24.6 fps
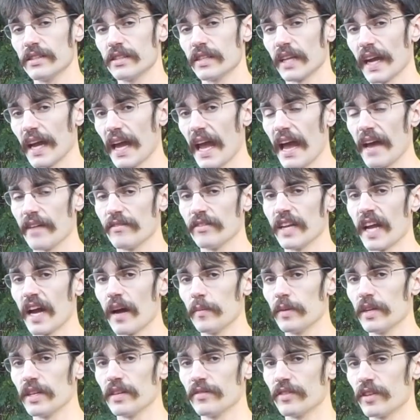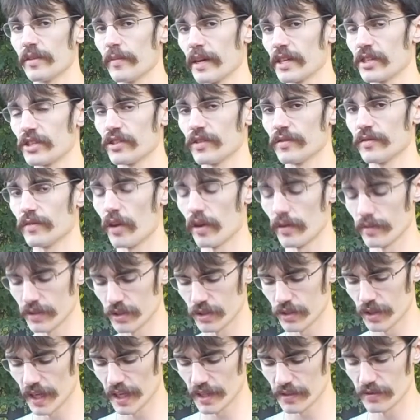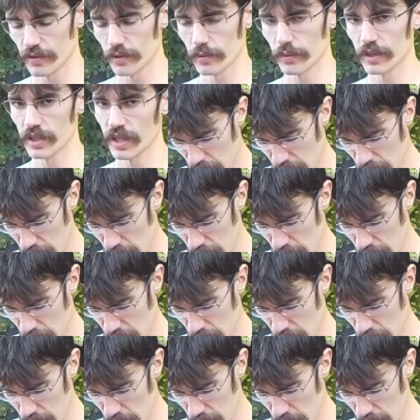that I have and how many of them I should evolve and transfer, which